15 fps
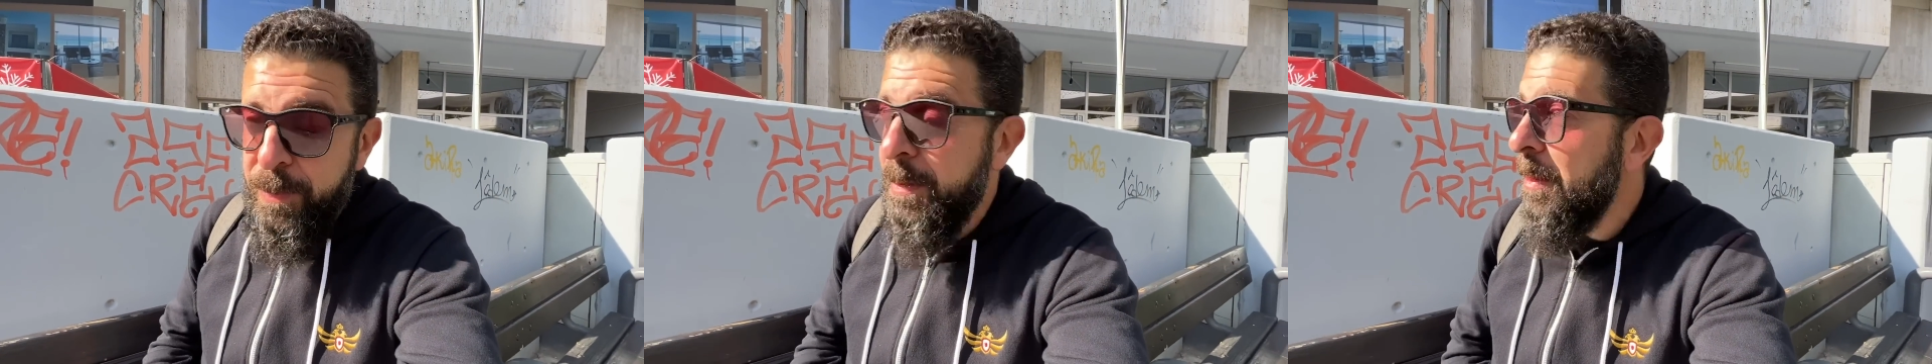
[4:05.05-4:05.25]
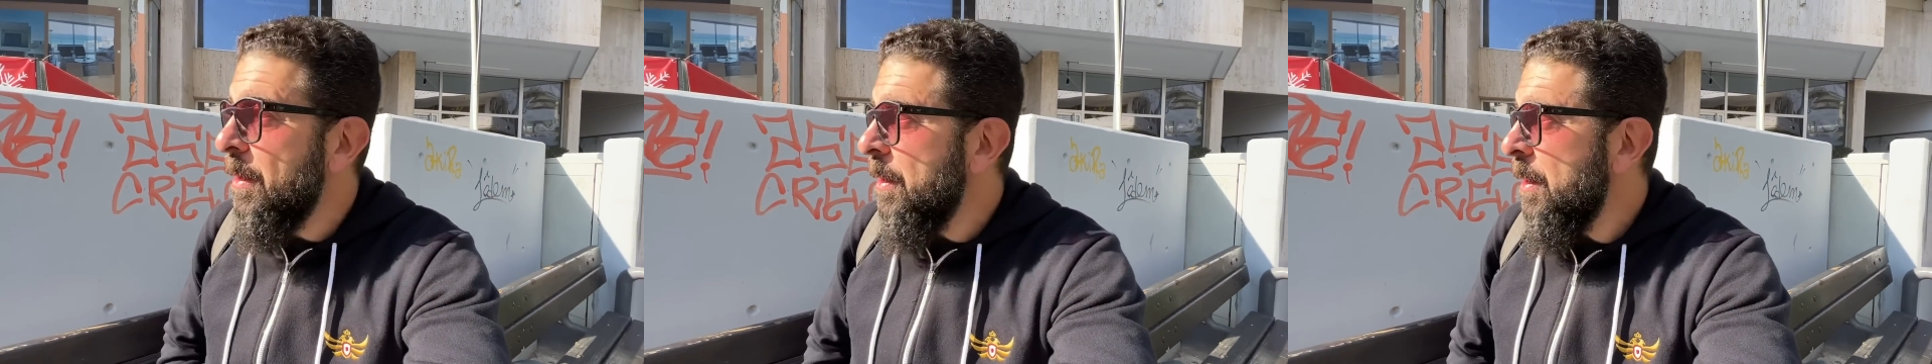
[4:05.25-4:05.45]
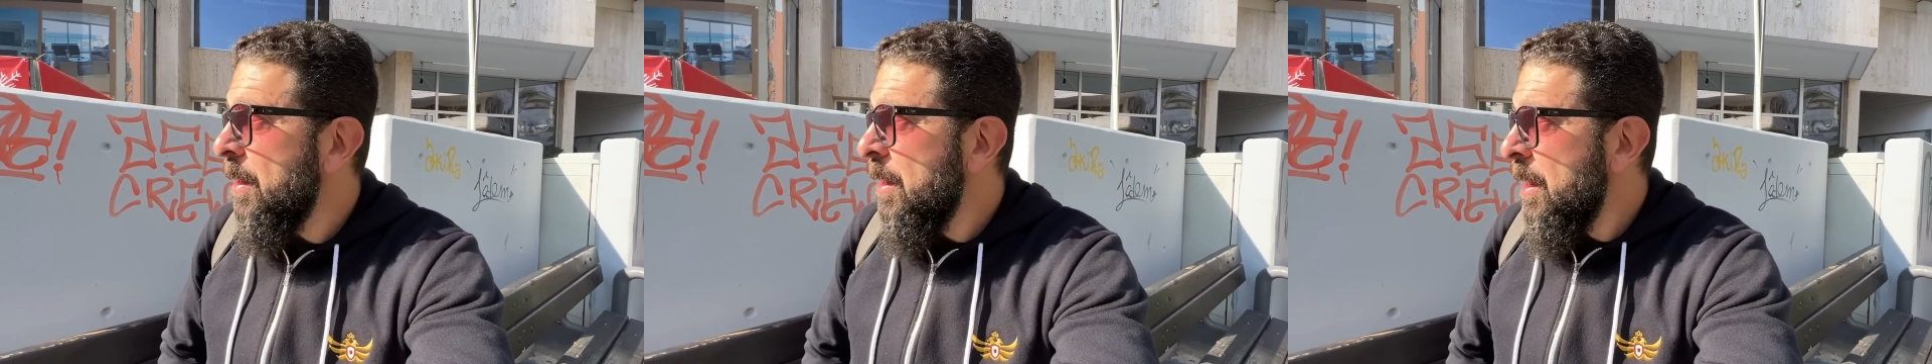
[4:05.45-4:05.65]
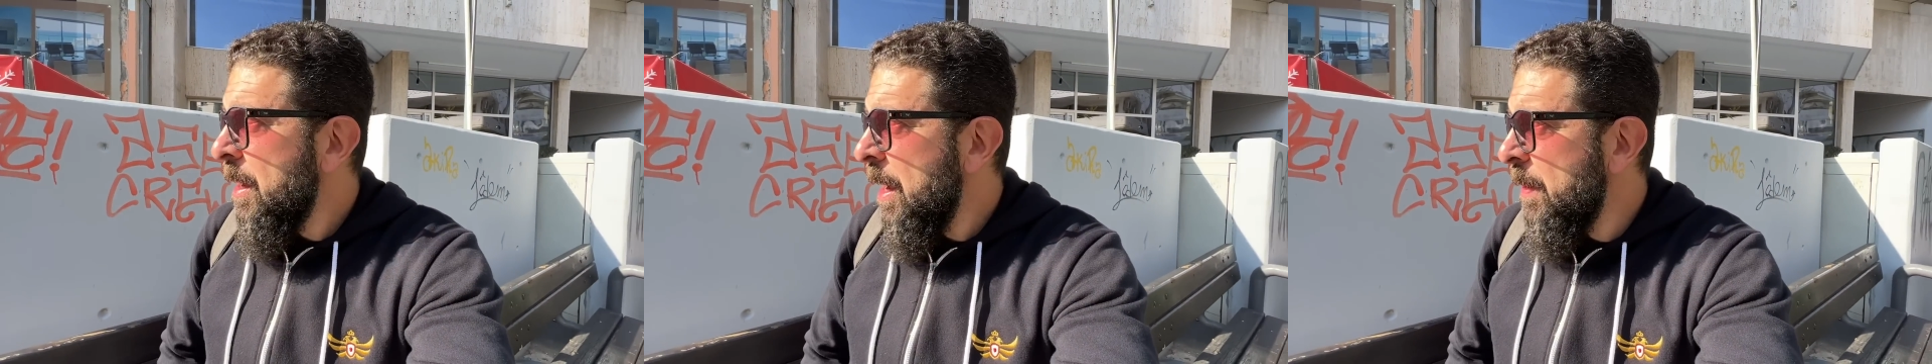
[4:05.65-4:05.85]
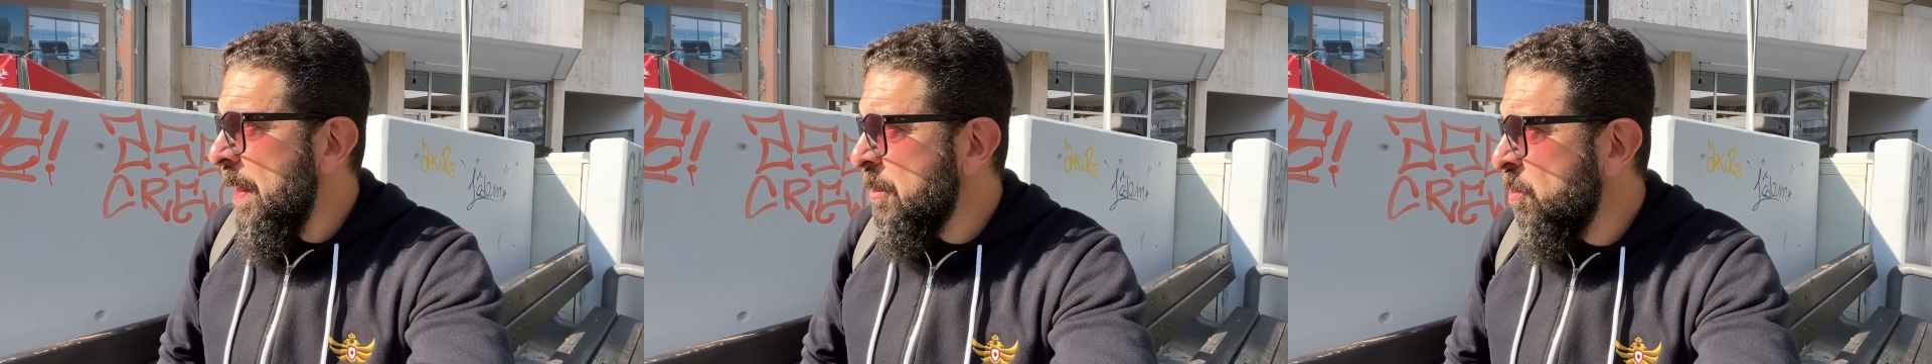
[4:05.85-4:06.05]

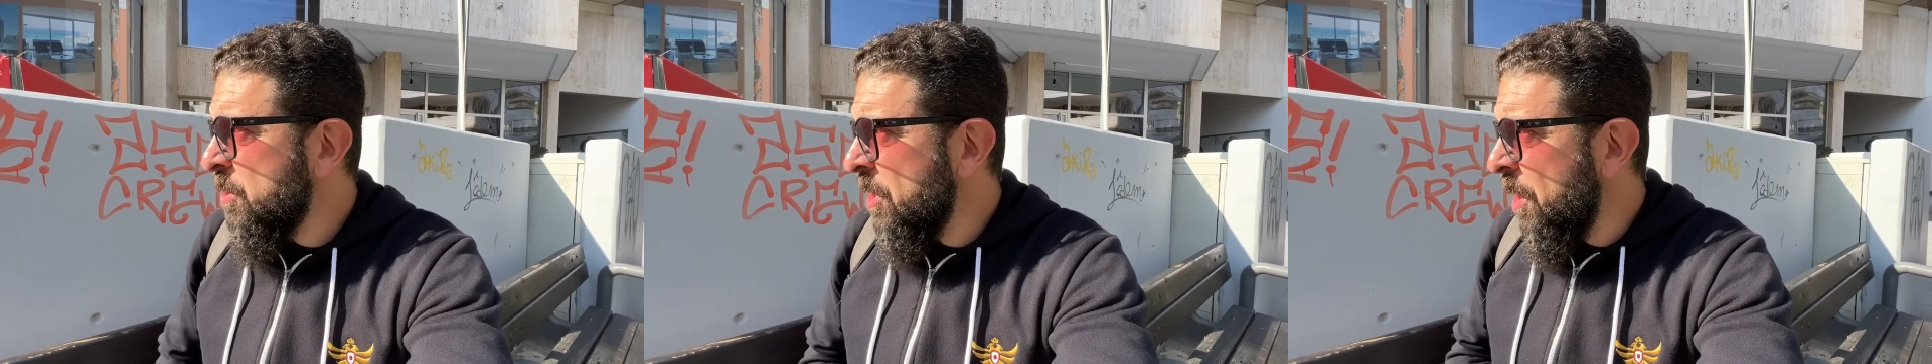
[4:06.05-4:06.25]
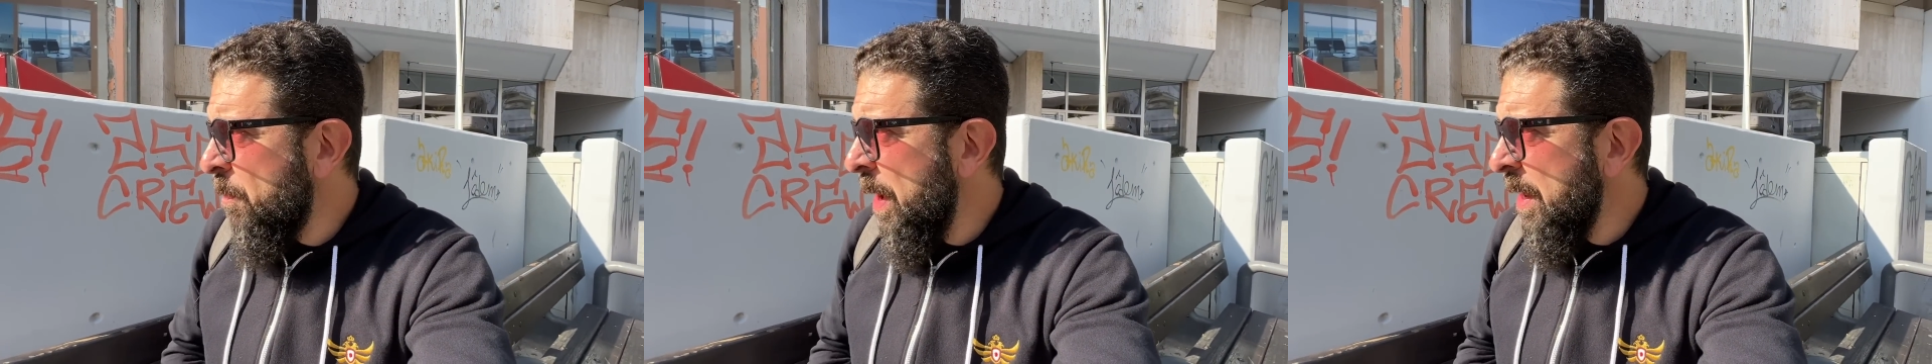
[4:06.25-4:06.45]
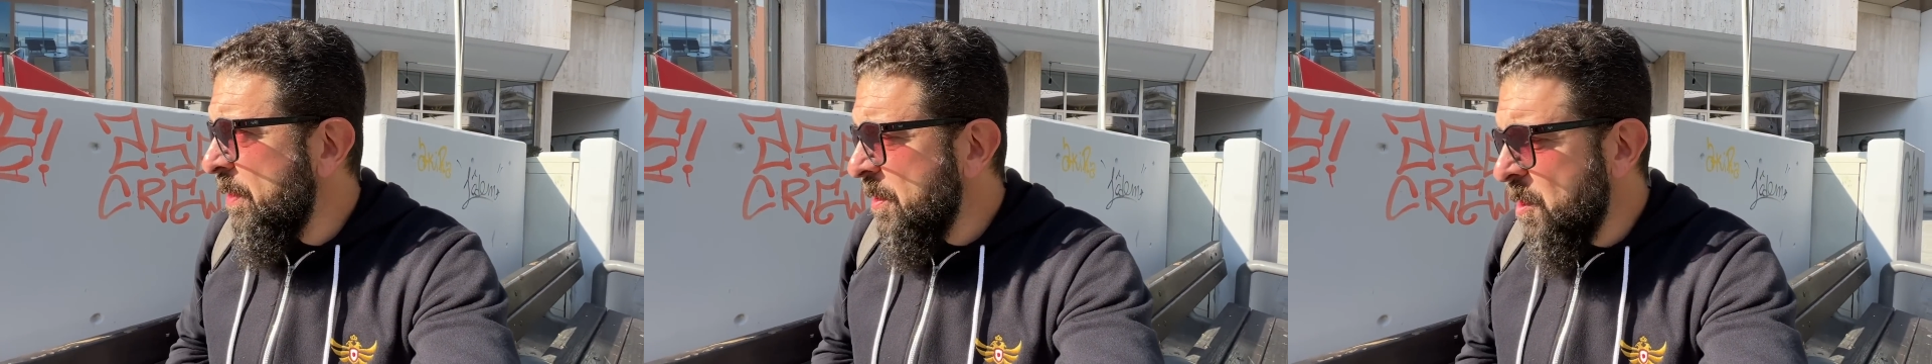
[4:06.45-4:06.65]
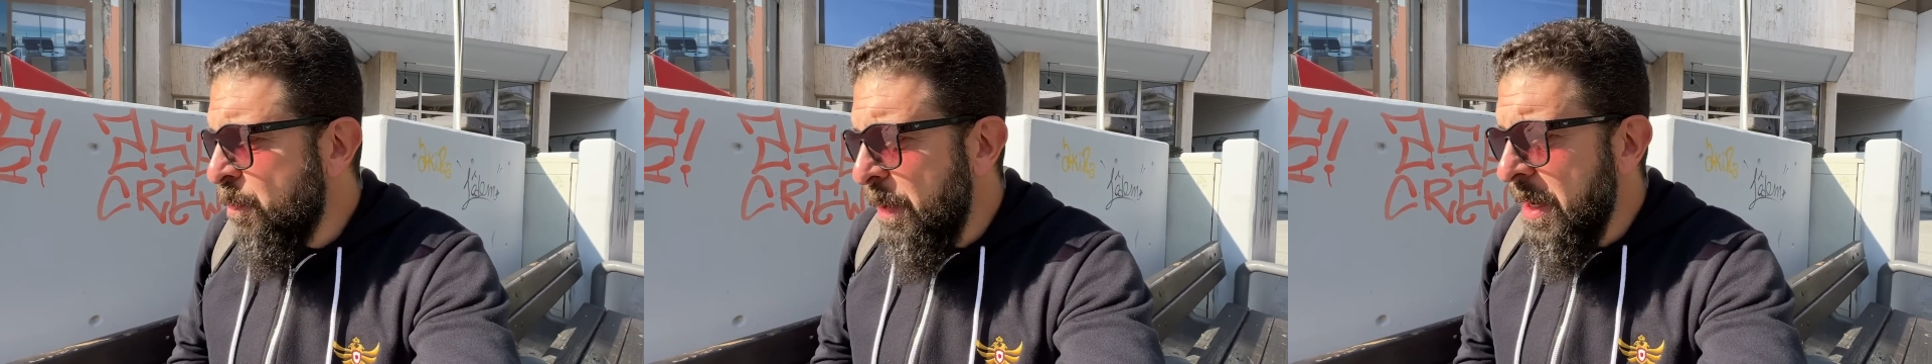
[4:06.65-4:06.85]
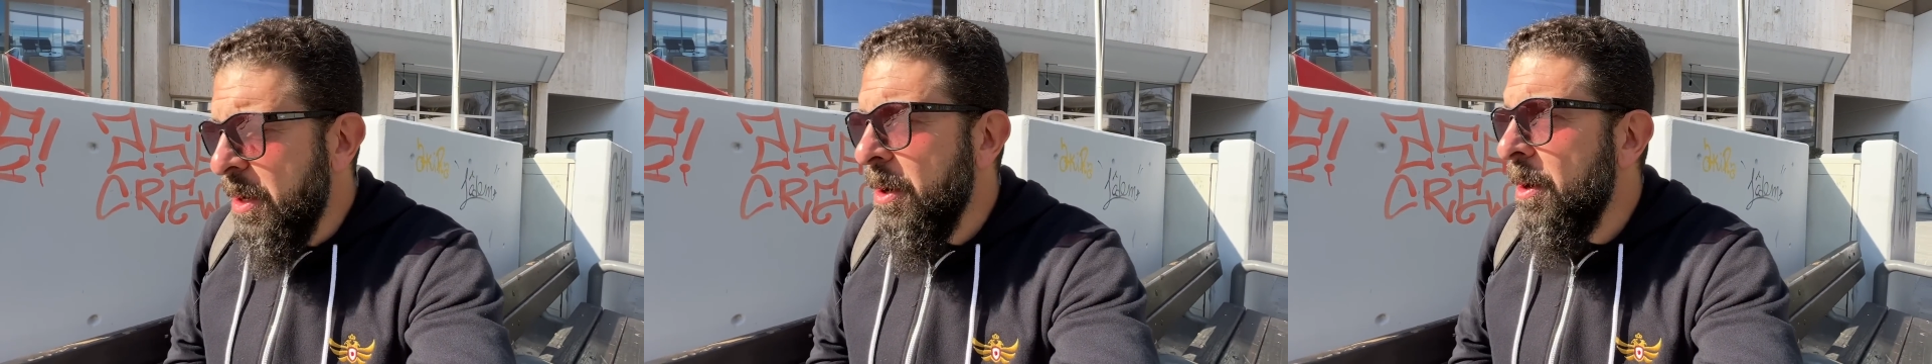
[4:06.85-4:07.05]
And that's what's going to make the
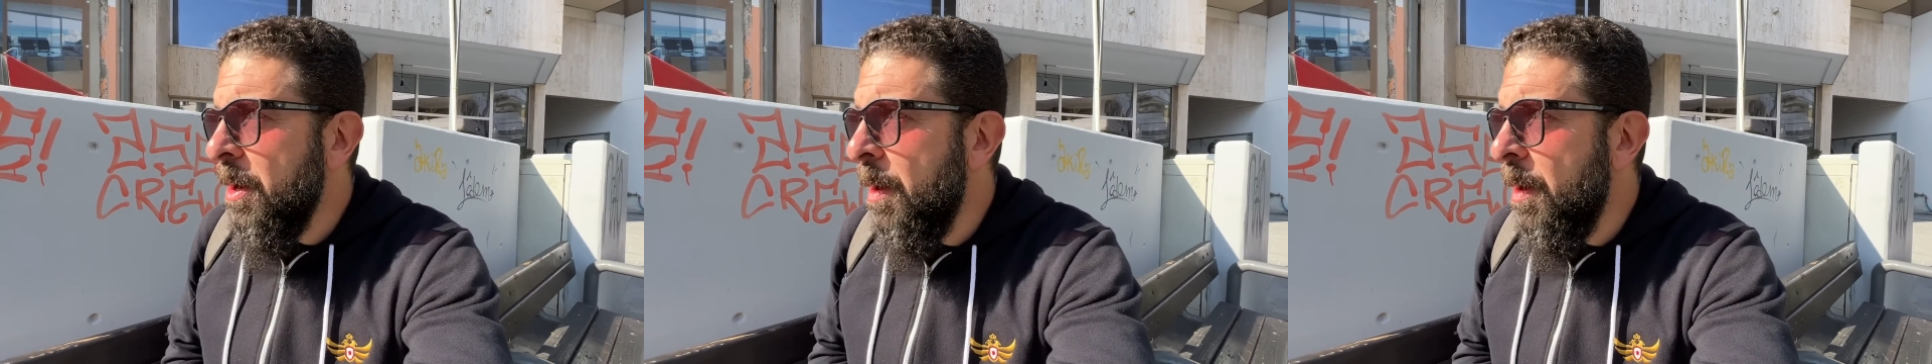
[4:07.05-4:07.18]
Speaker